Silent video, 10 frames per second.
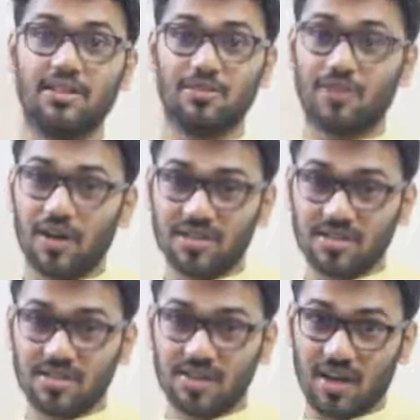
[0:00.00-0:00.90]
sun,
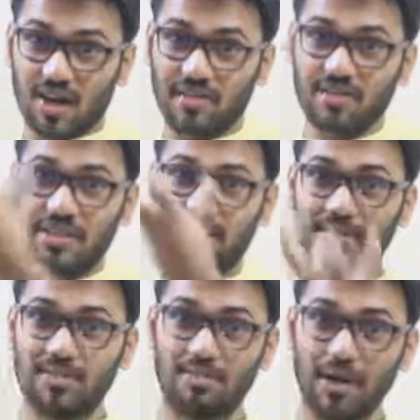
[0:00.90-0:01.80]
then the
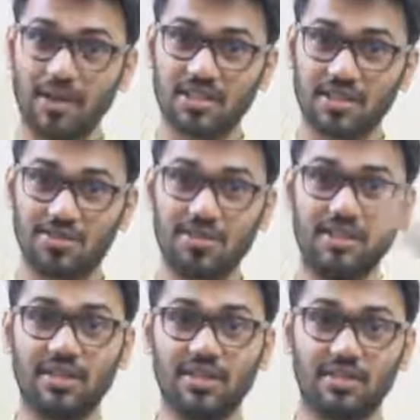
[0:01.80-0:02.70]
Mercury, and then we
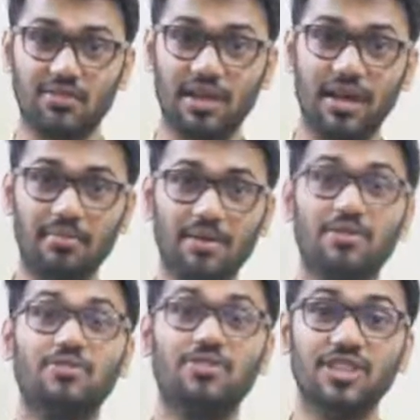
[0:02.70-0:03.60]
have
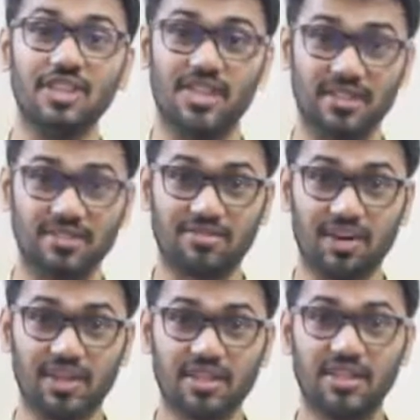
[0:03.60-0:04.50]
Venus, right?
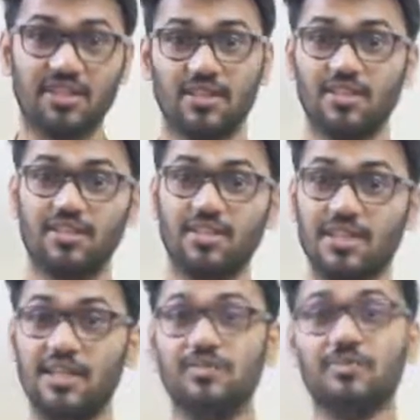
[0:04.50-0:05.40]
See, the
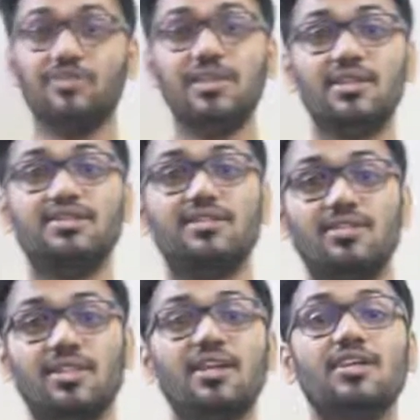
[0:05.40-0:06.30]
Venus is the
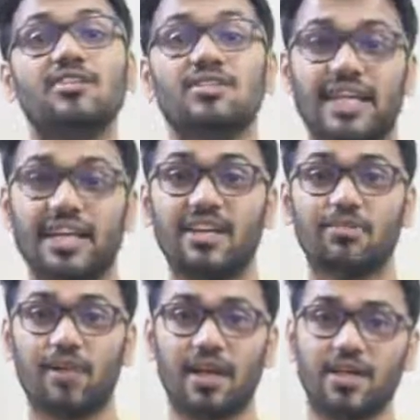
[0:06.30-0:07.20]
second planet from
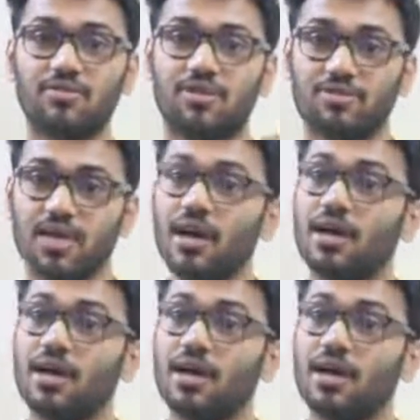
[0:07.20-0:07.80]
the sun.